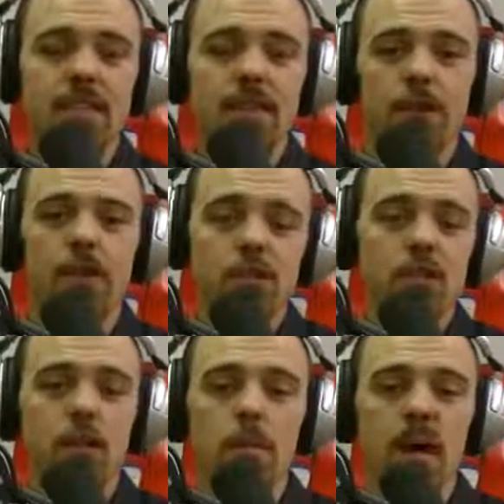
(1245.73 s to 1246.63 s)
that
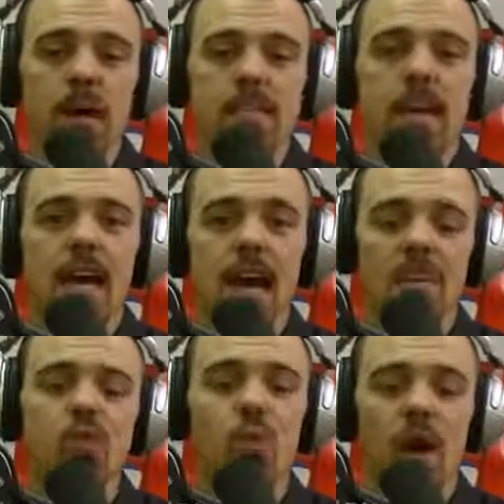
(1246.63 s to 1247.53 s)
focus on bonds
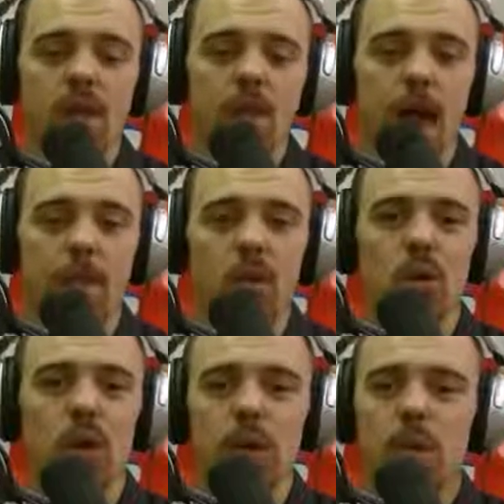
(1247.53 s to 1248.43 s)
at SWAN-Capital,